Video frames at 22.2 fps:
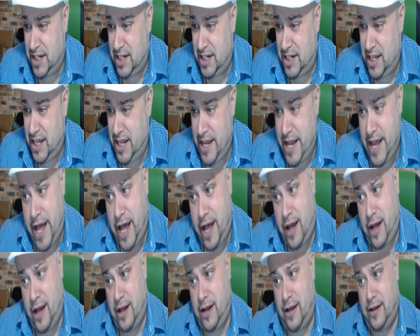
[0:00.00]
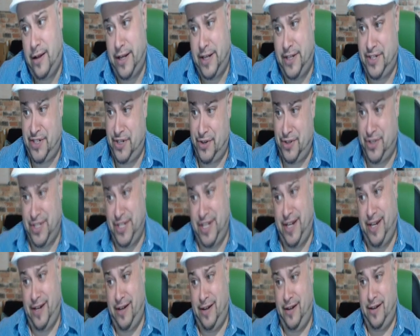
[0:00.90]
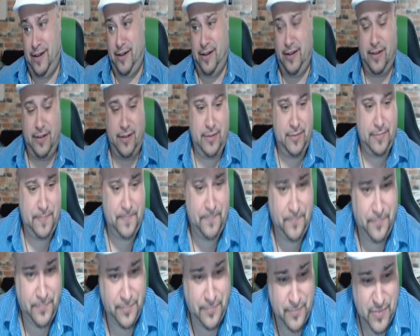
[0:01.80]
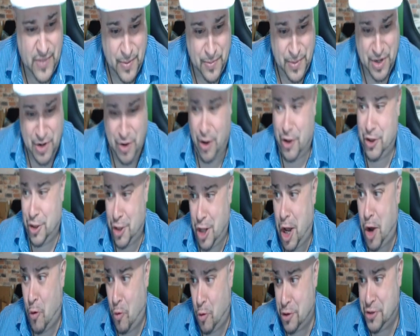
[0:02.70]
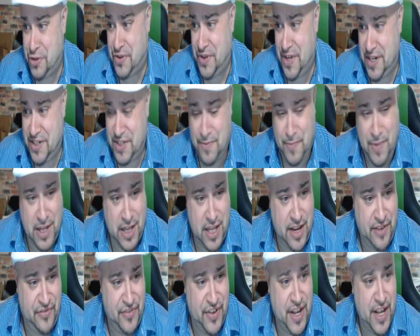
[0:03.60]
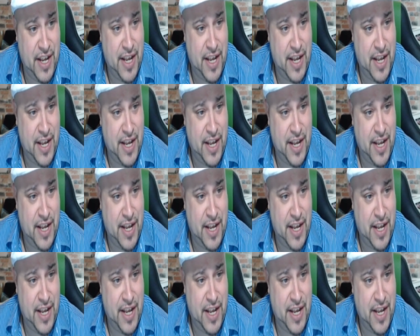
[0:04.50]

yeah, like seriously, I've been called a lot worse things in my life